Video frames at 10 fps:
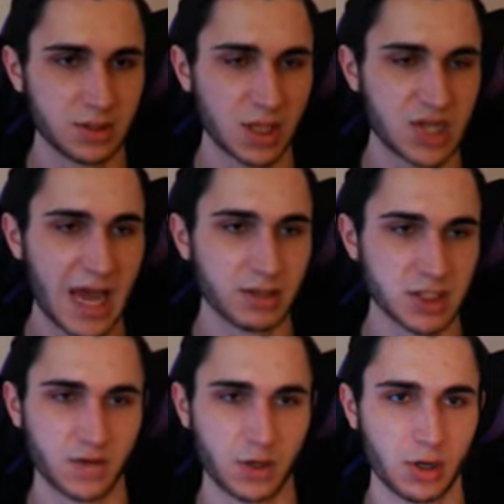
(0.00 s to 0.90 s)
a
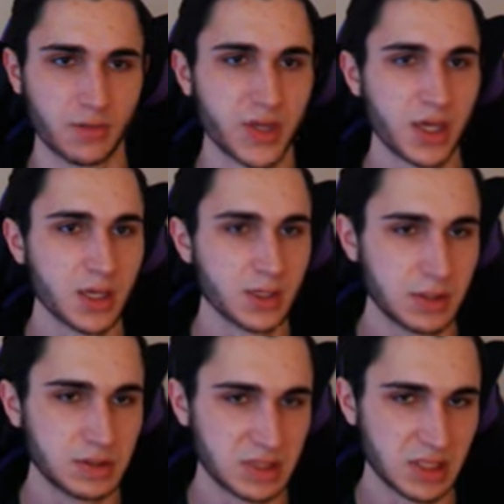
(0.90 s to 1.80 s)
challenge for her
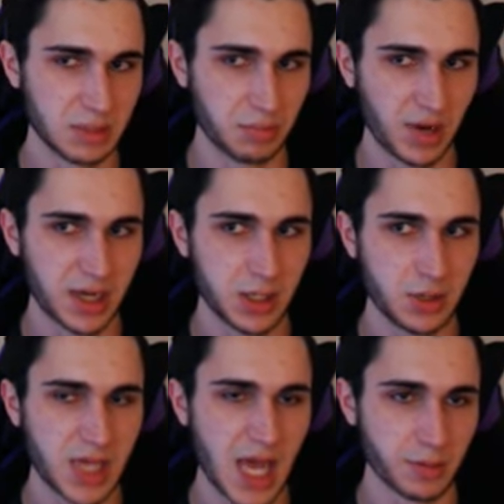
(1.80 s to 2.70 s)
using the brand new
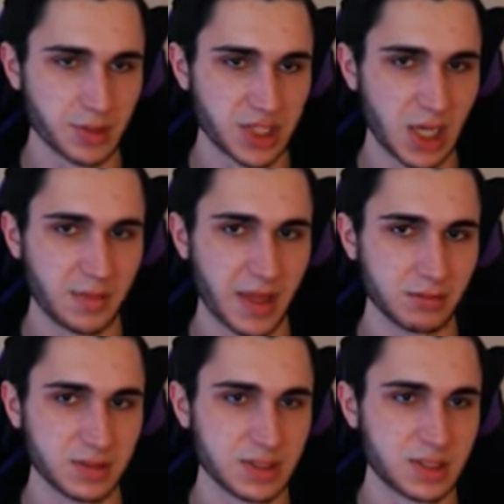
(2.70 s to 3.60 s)
camper skip that
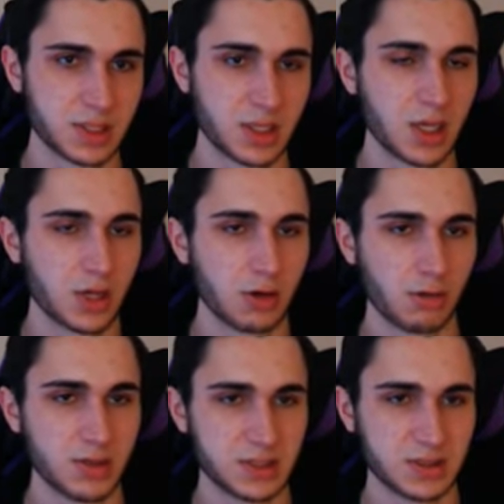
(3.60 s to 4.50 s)
was
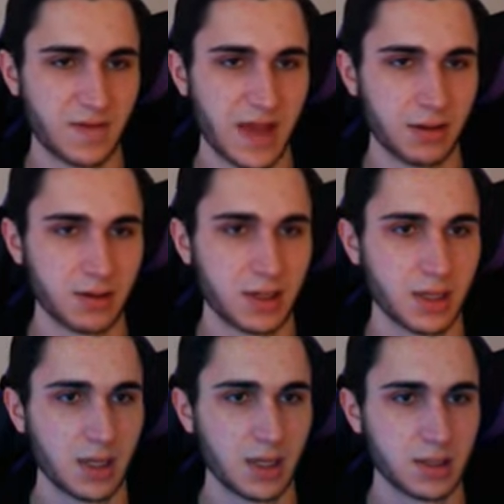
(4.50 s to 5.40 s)
recently found.
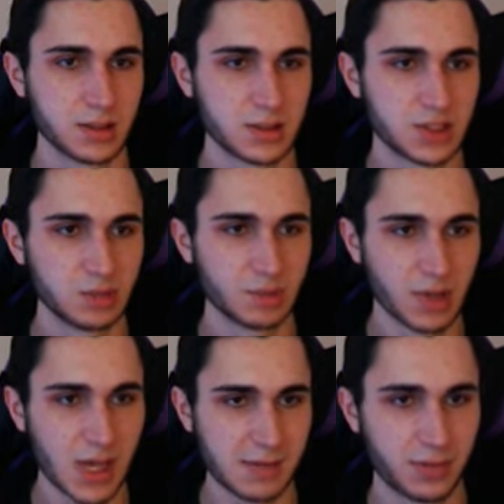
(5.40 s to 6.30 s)
Super
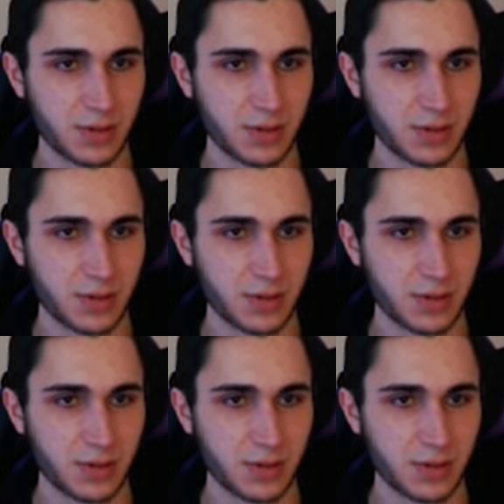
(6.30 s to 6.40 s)
hype.